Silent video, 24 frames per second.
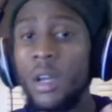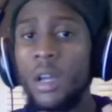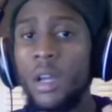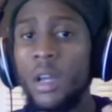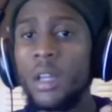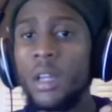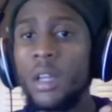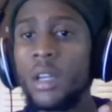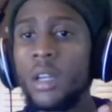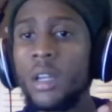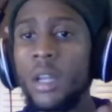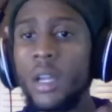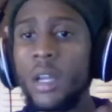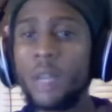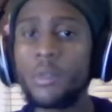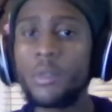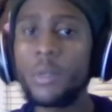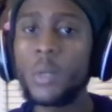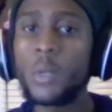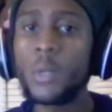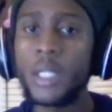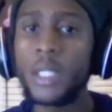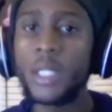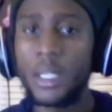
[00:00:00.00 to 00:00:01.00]
not everyone
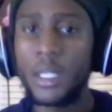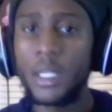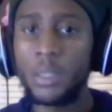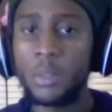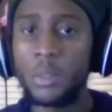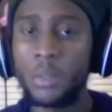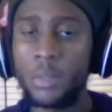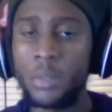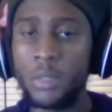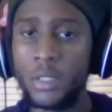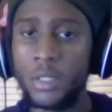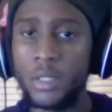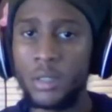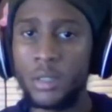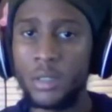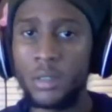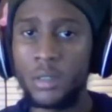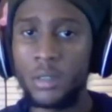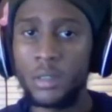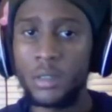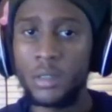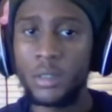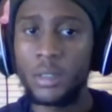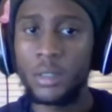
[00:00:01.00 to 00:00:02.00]
can handle pressure.
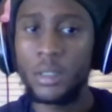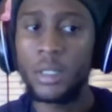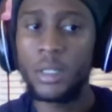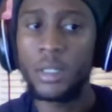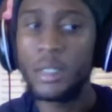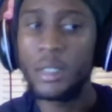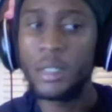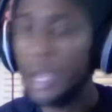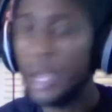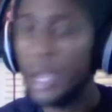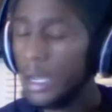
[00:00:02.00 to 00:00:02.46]
Not